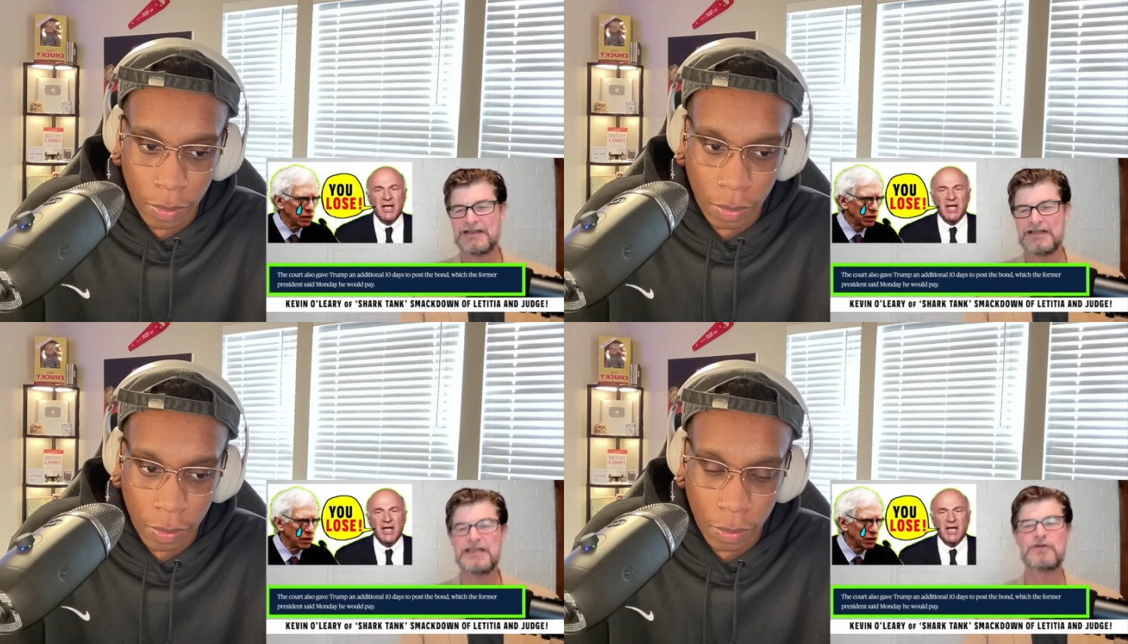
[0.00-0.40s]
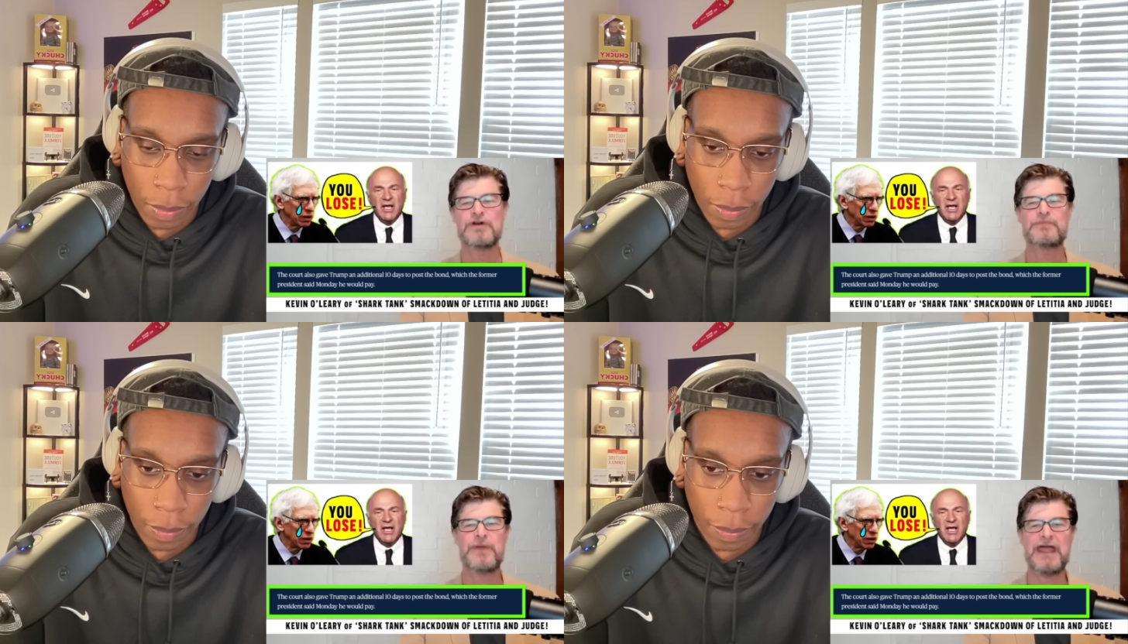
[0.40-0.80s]
Speaker 1: he
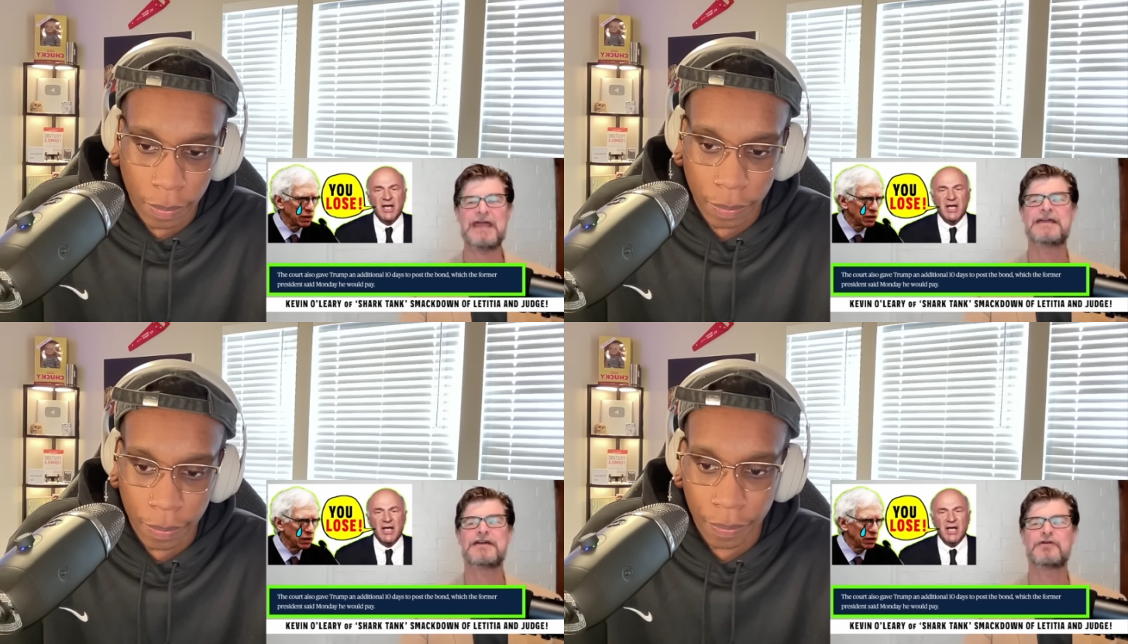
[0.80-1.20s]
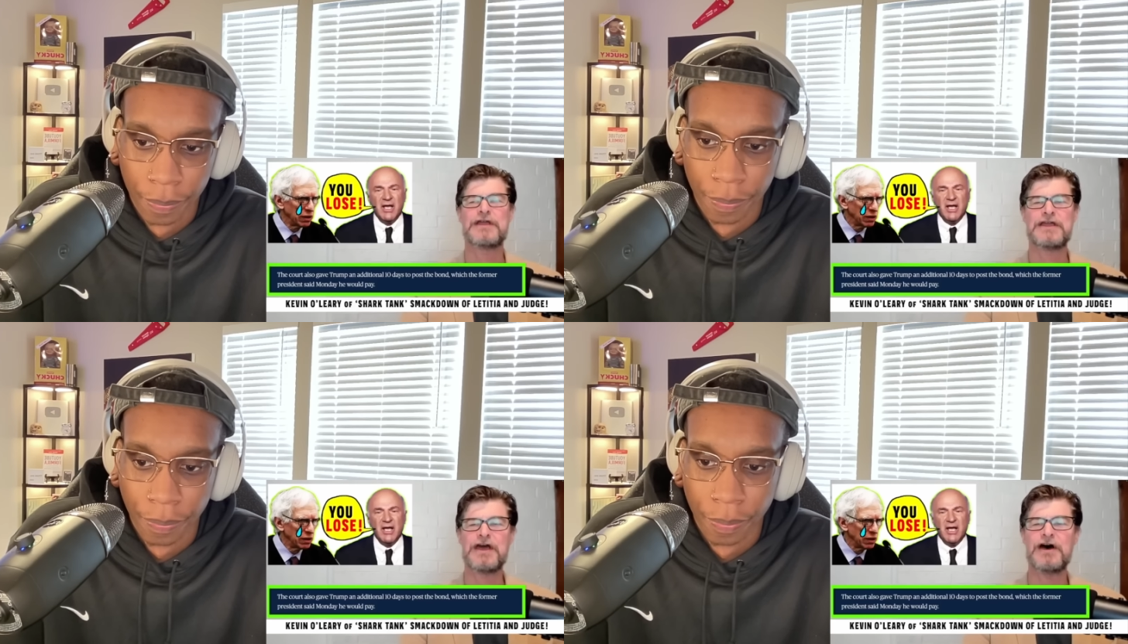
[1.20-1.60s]
would pay. Here
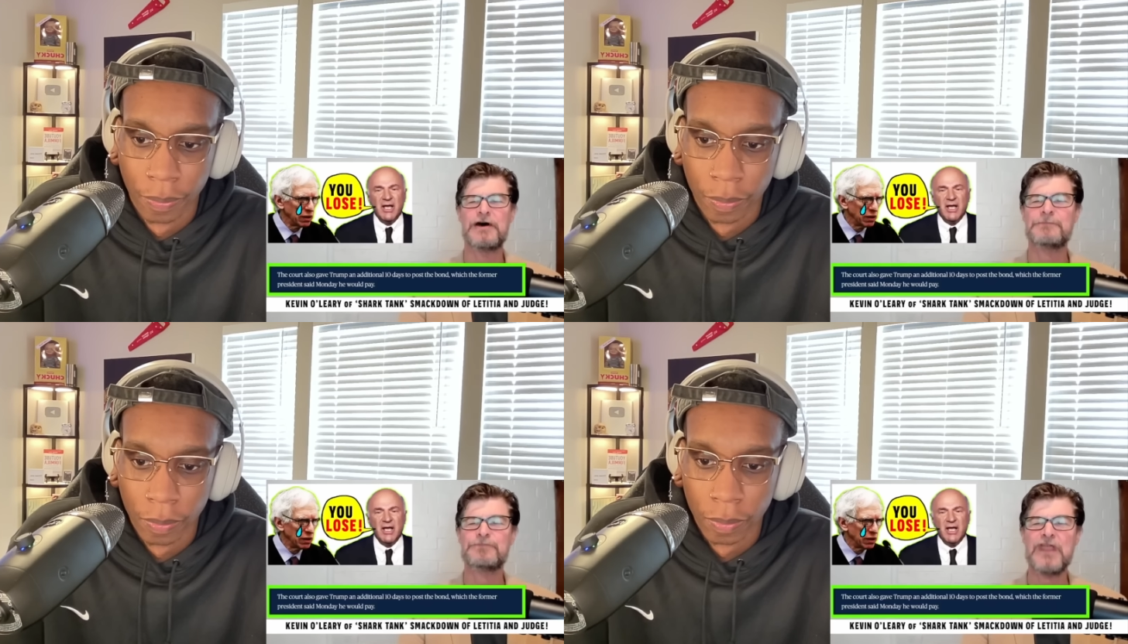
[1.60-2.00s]
we go.